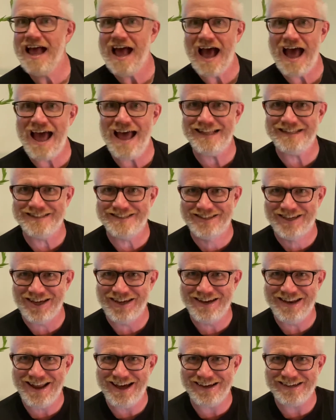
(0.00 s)
And
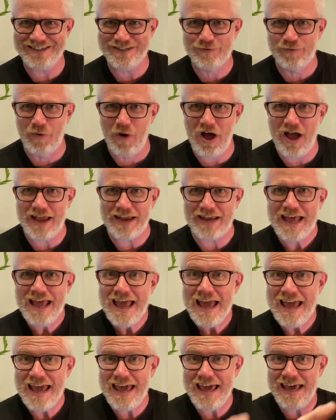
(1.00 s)
tonight's wine,
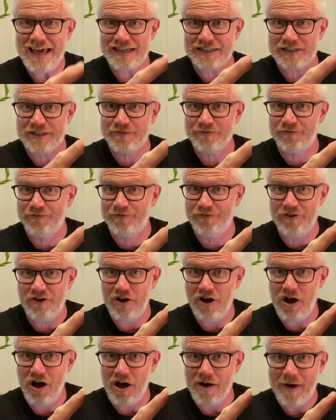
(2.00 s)
it's
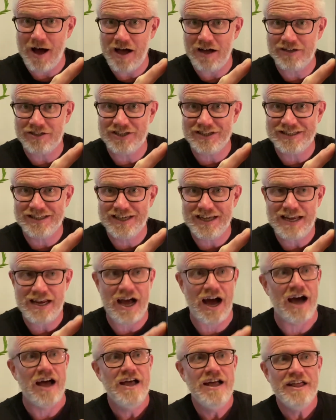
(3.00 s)
from
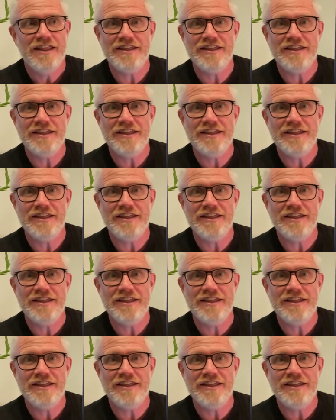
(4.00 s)
Argentina.